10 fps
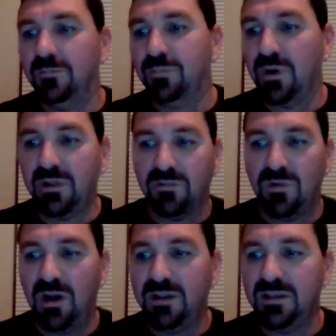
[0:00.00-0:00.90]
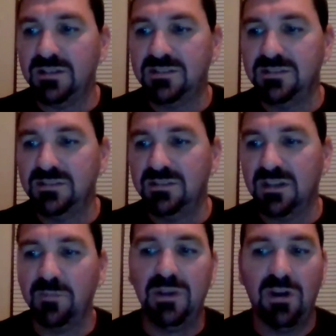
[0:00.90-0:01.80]
Bring the Ruckus. It
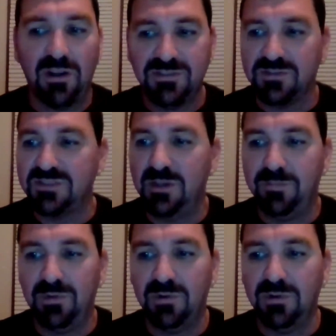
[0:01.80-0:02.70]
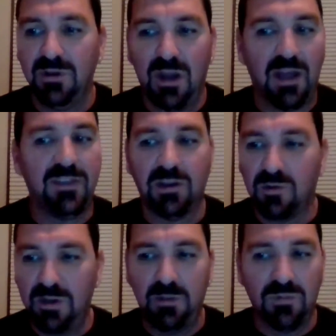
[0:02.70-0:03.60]
can be also simple. I think
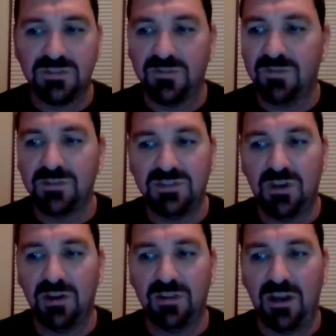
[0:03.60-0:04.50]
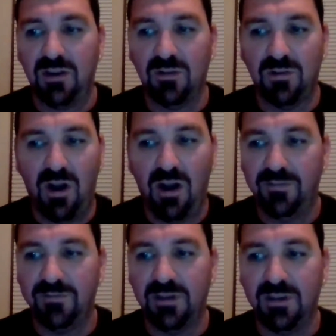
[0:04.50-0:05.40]
Cream was the first song that I heard off
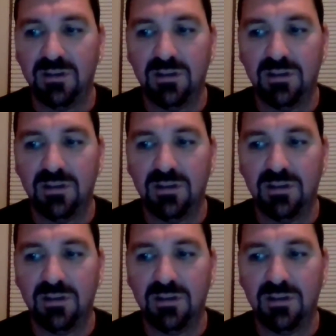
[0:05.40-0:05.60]
of it.